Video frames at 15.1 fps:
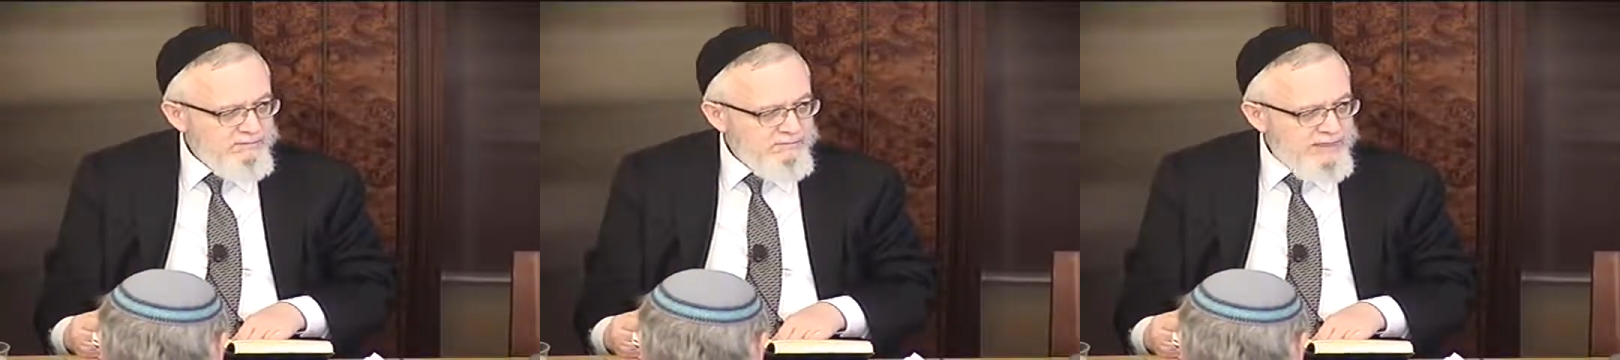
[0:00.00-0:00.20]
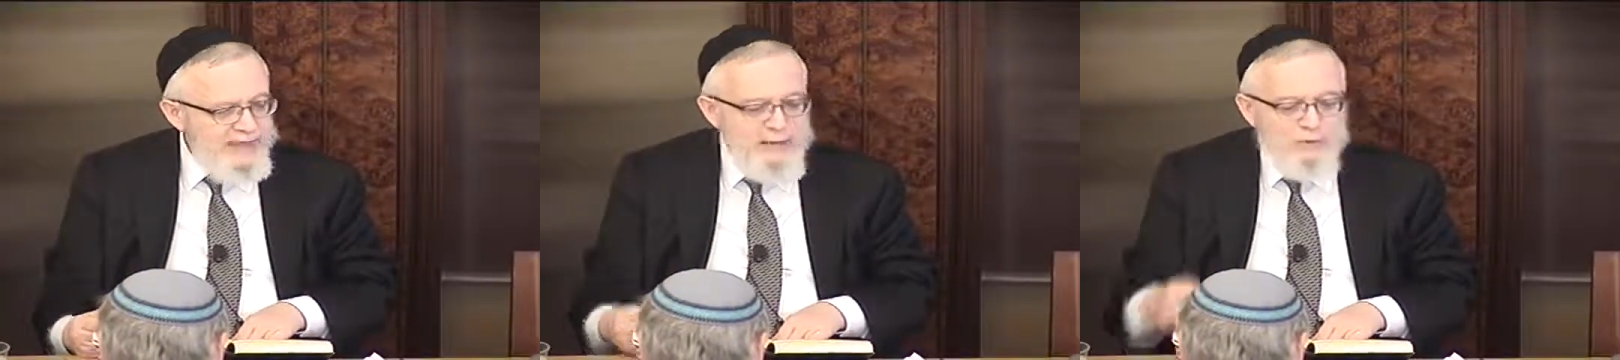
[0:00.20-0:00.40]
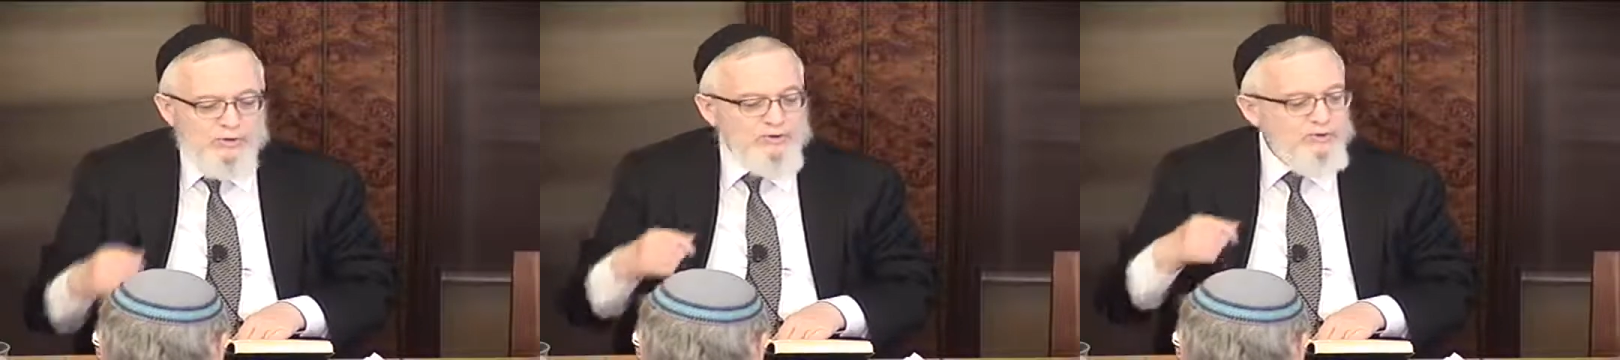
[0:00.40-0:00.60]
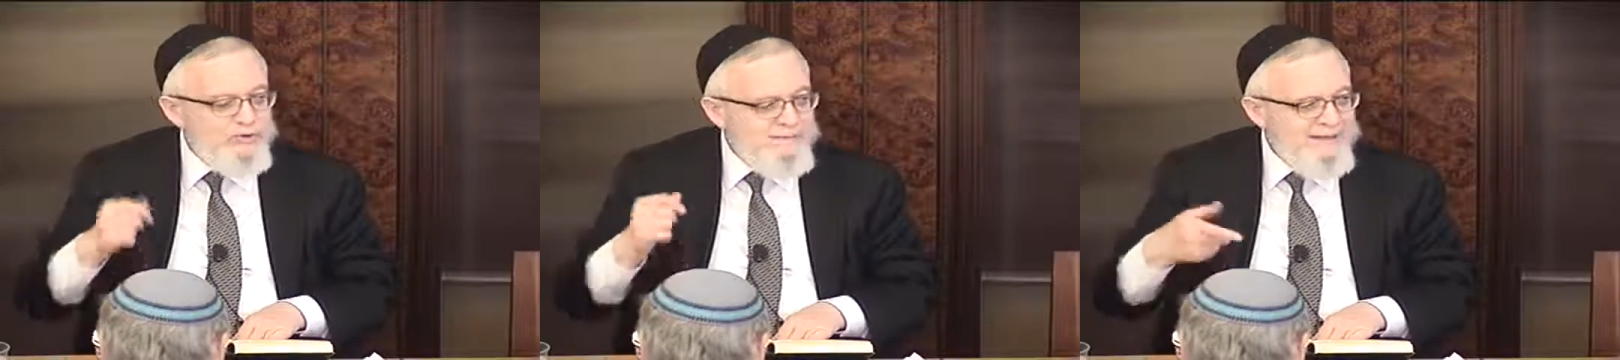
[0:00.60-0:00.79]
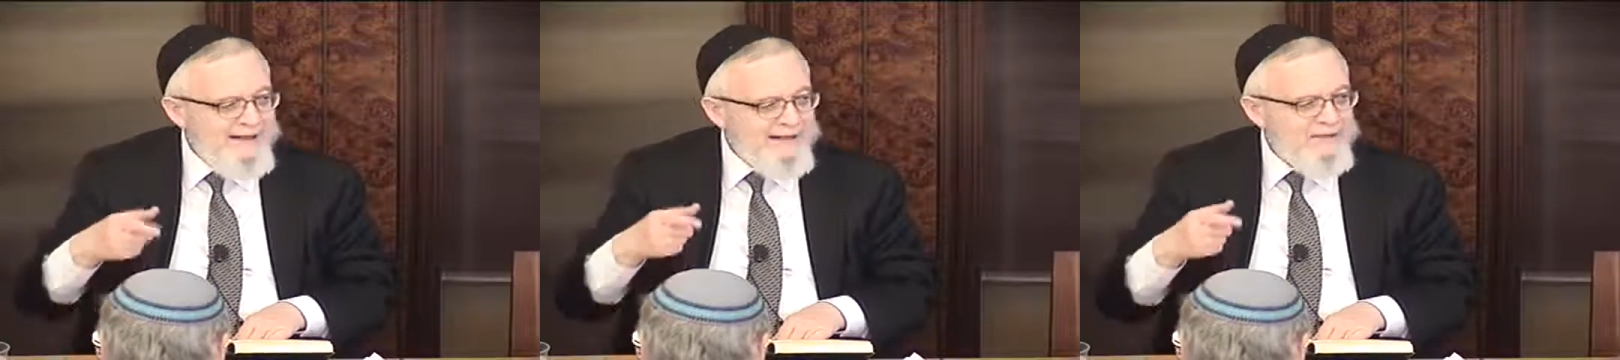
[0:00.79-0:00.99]
He was
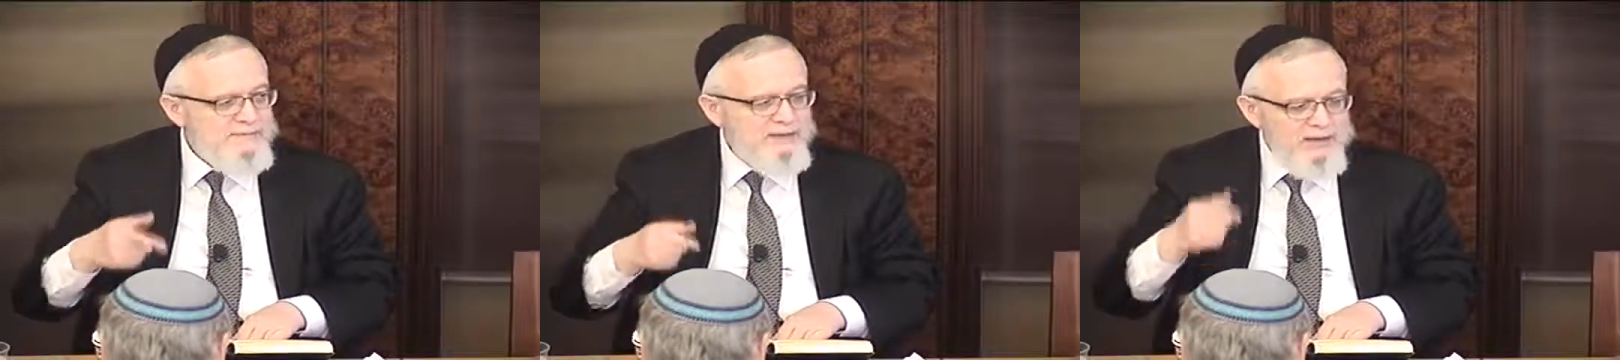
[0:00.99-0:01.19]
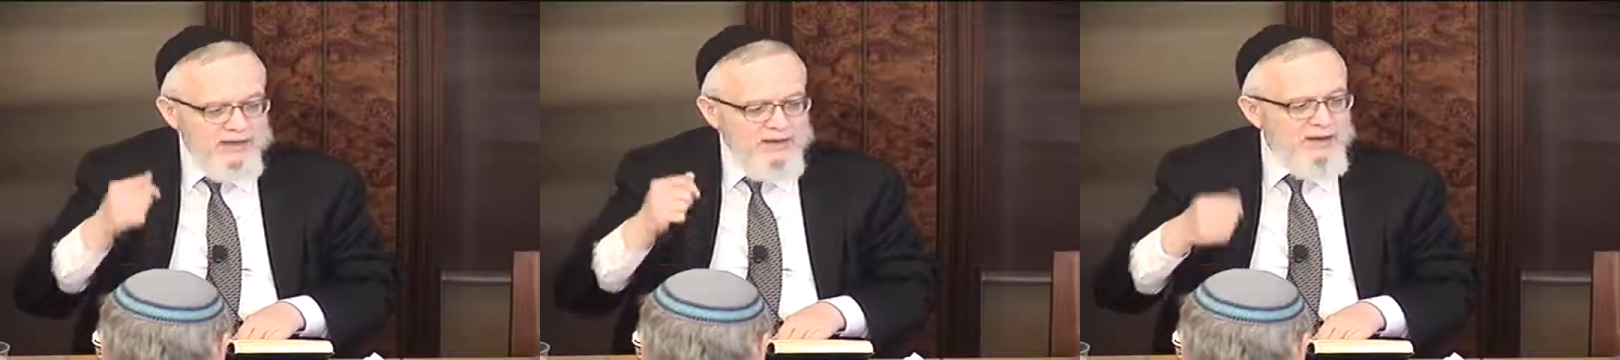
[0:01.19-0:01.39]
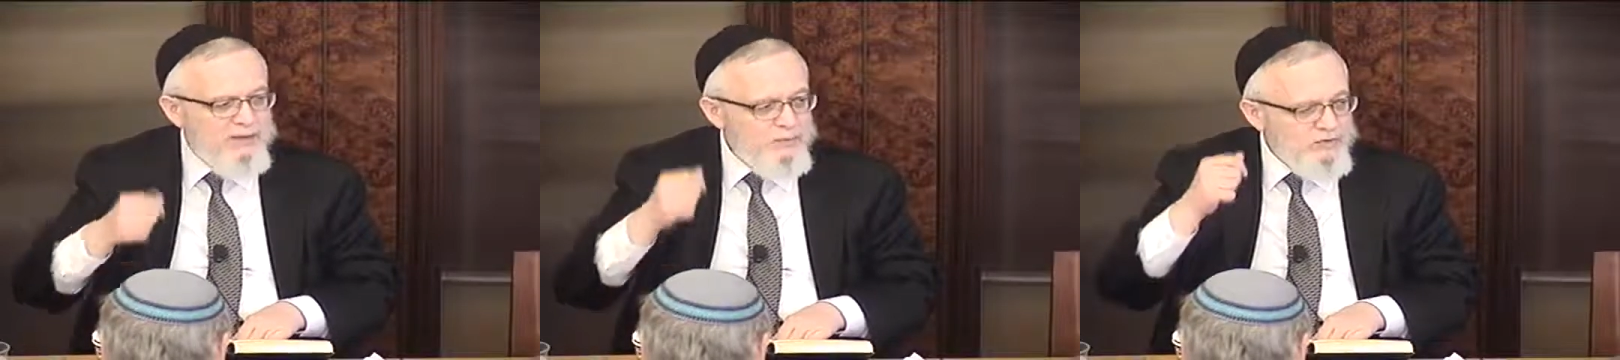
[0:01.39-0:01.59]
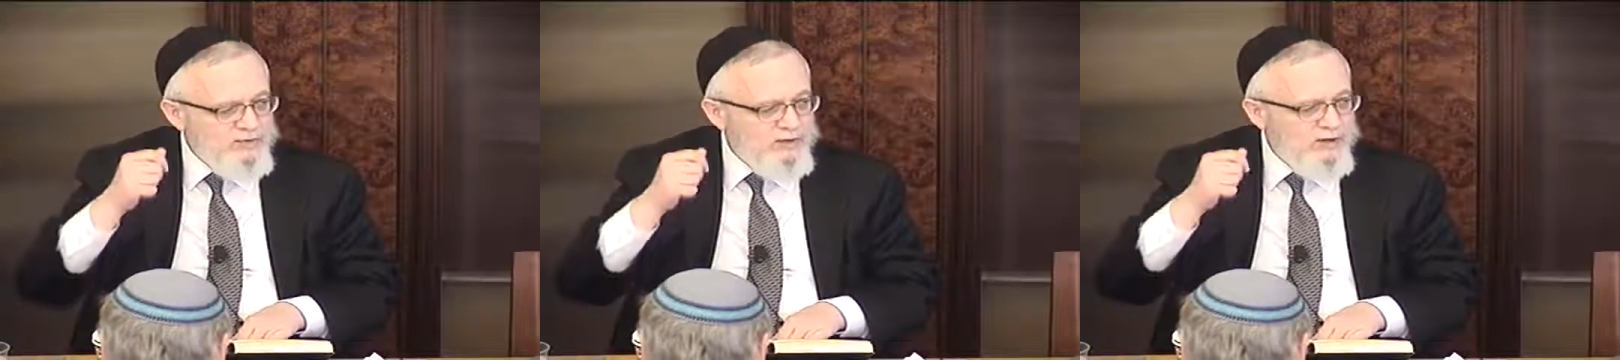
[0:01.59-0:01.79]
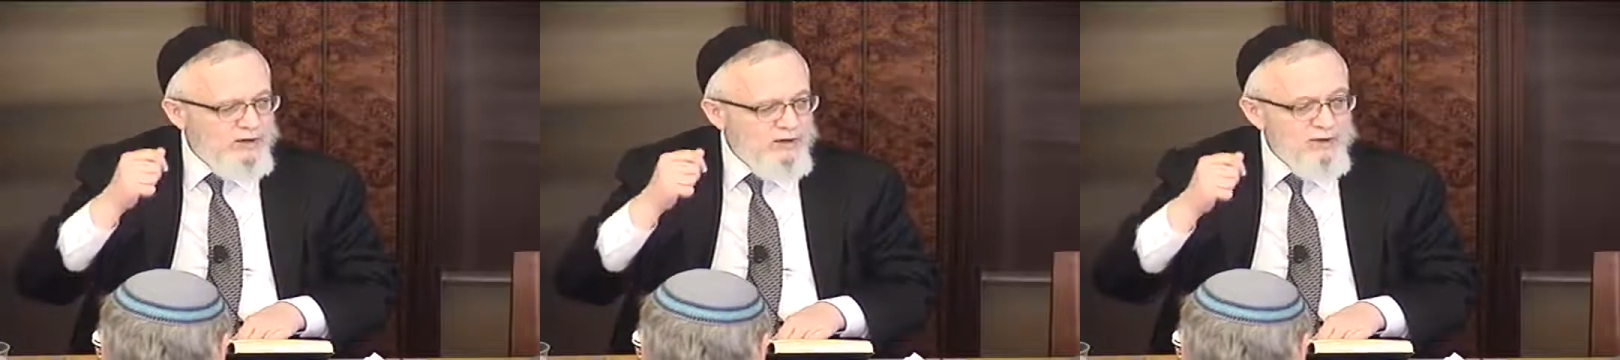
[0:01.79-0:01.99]
responsible that God was an
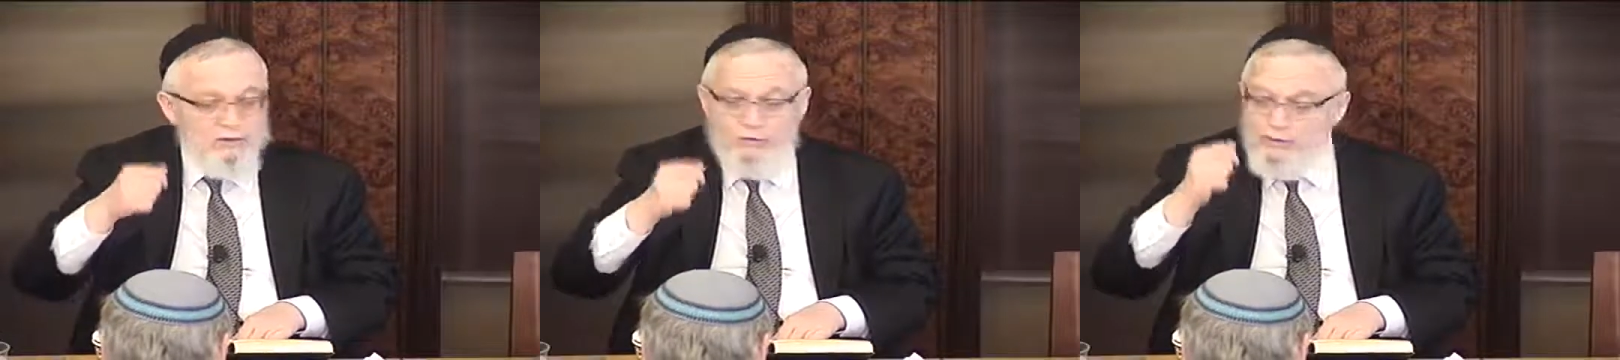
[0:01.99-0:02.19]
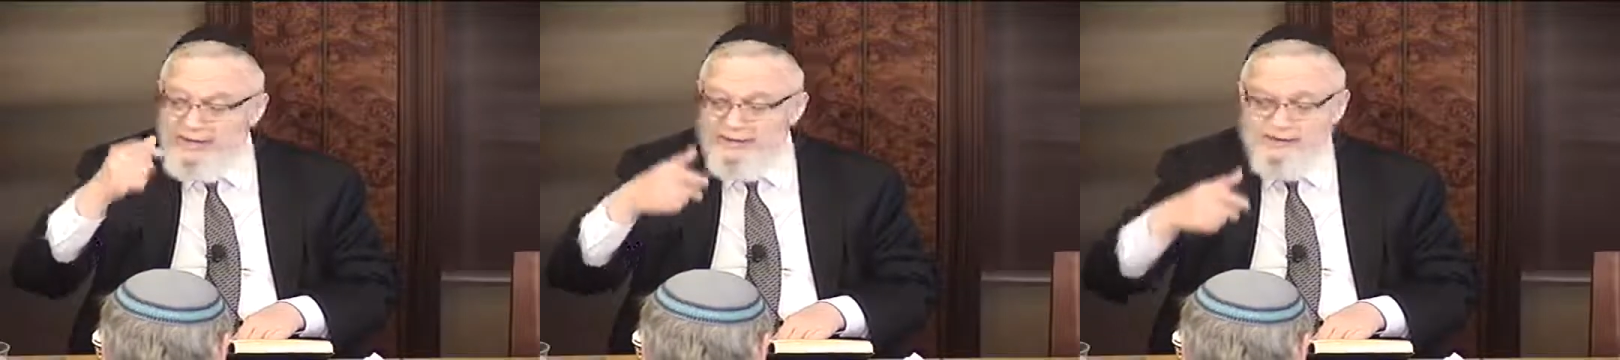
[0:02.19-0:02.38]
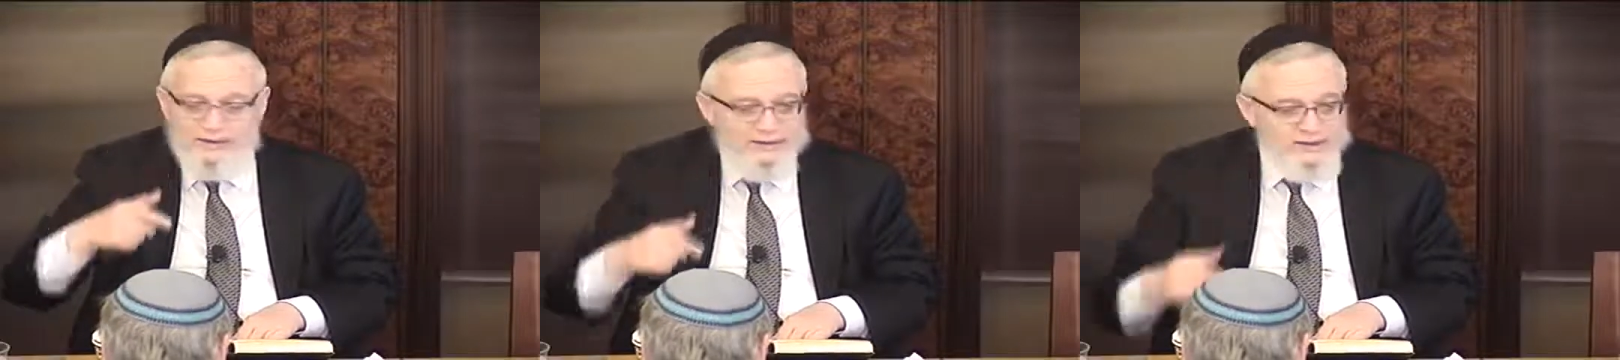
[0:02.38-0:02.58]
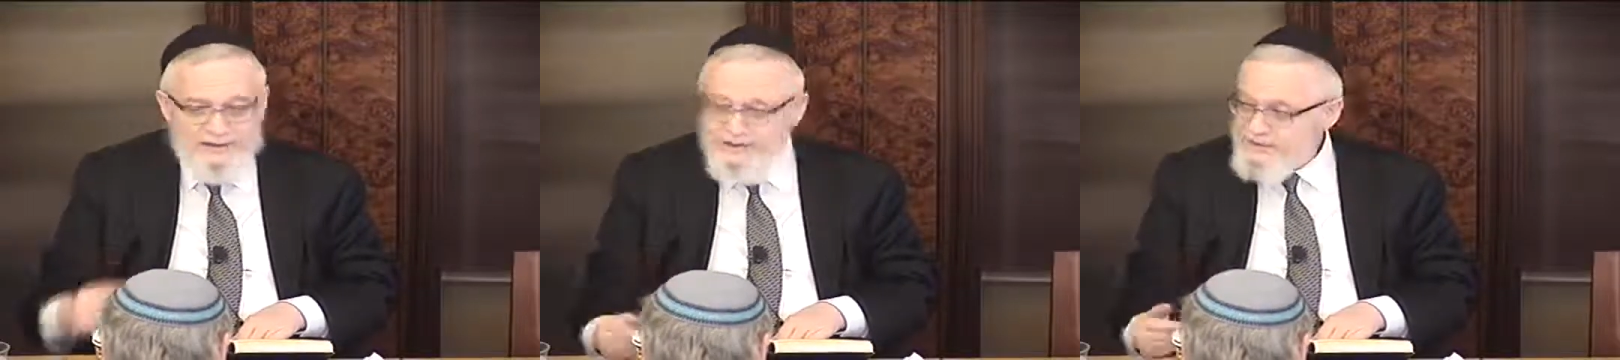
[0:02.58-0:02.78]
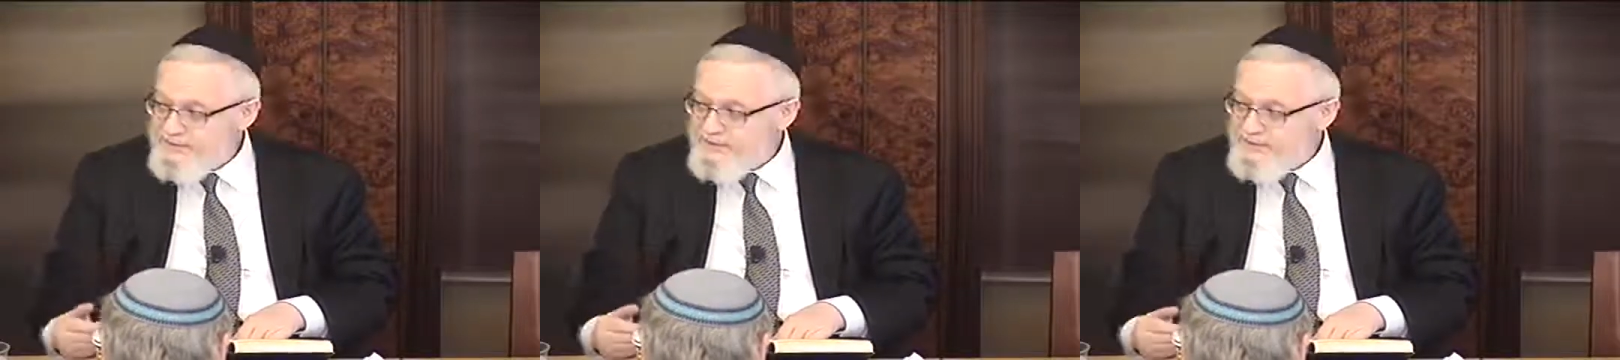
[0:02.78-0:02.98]
unknown entity in
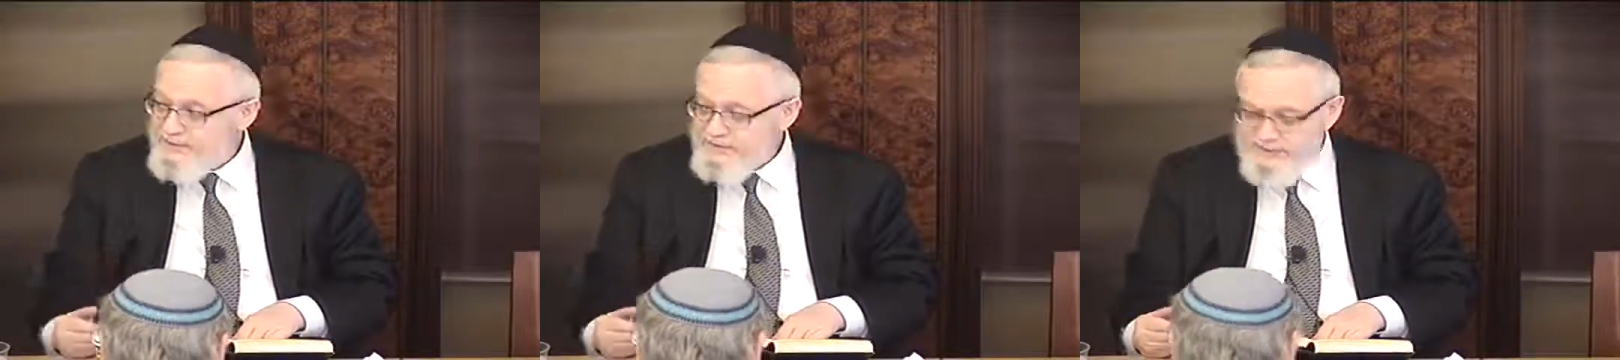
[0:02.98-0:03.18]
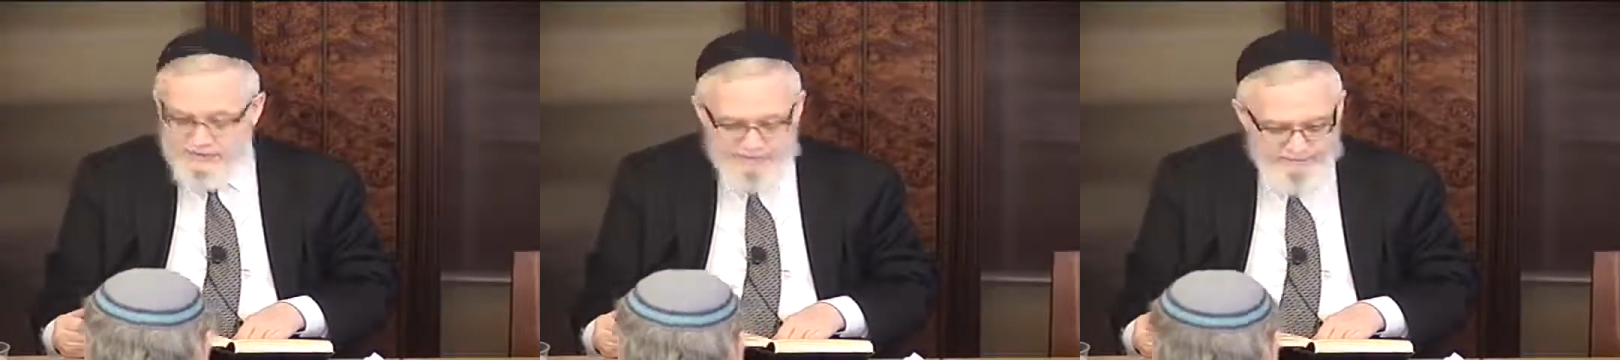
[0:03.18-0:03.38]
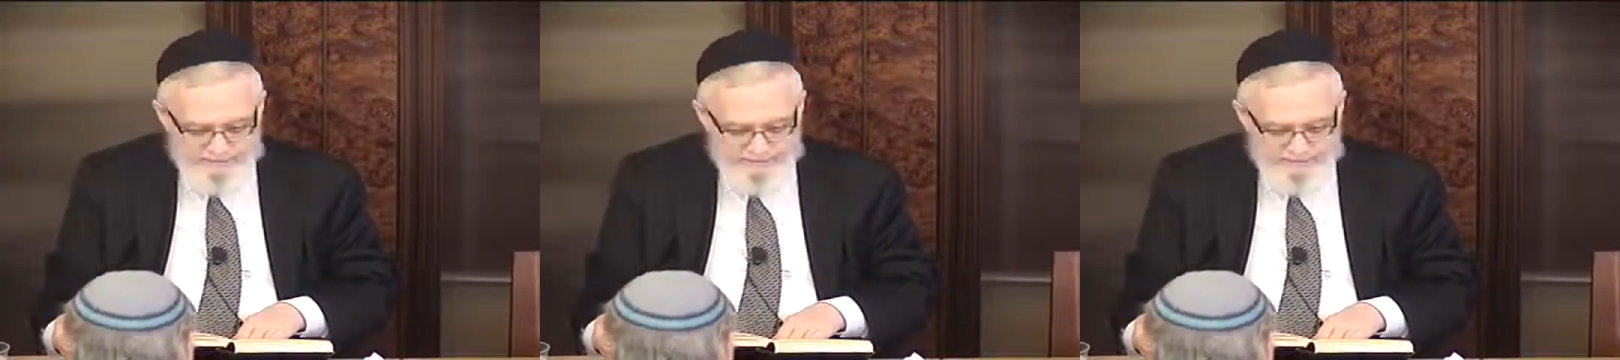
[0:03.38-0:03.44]
existence.